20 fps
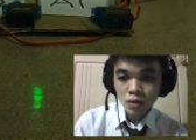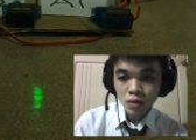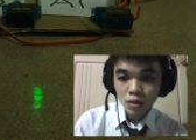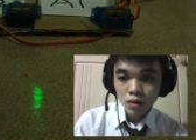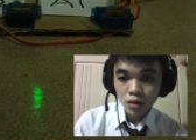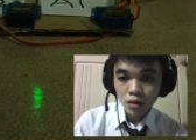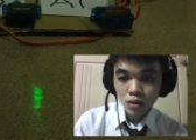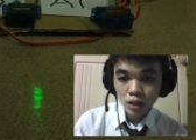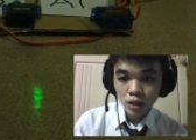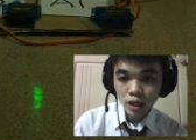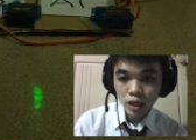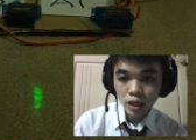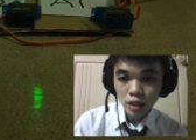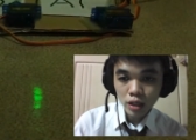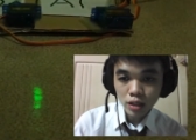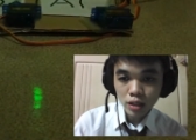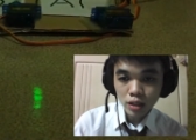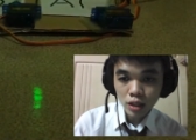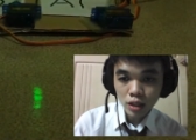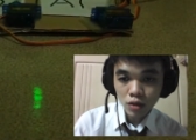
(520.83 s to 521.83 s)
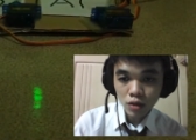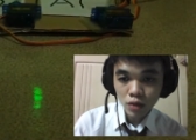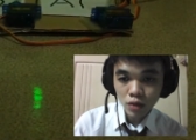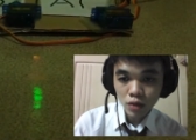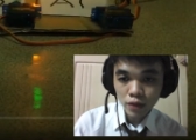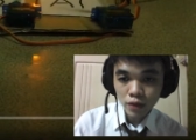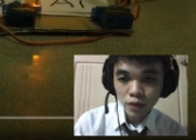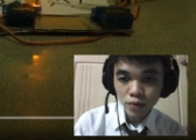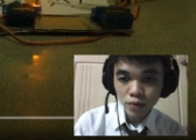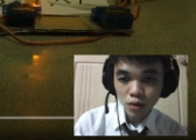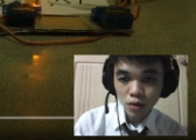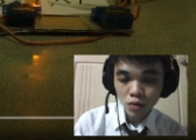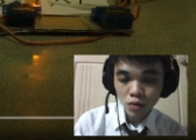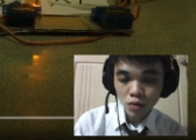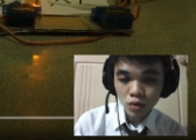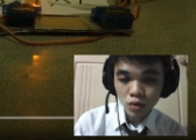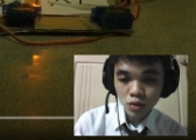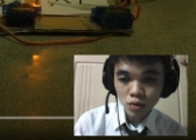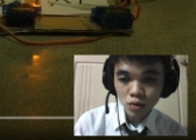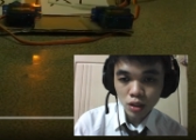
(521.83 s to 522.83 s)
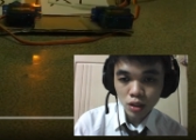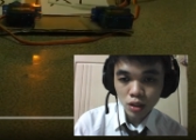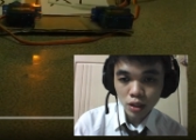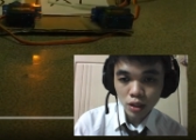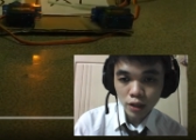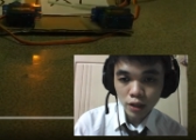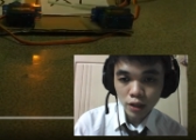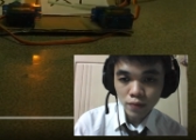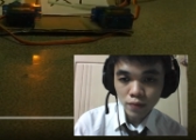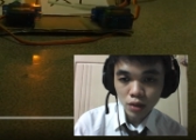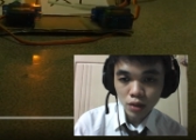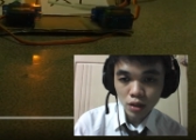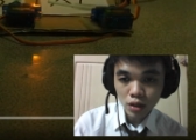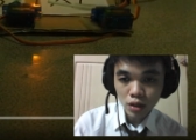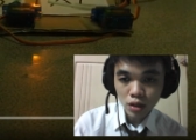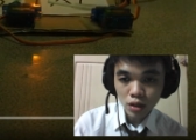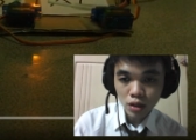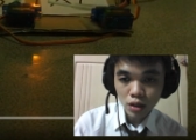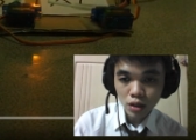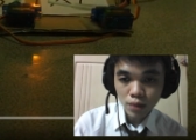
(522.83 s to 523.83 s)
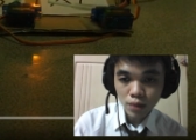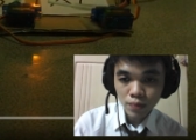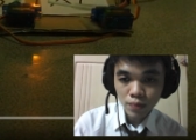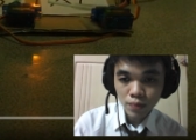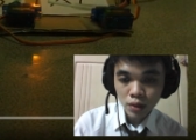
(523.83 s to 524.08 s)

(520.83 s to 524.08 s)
Okay, now if the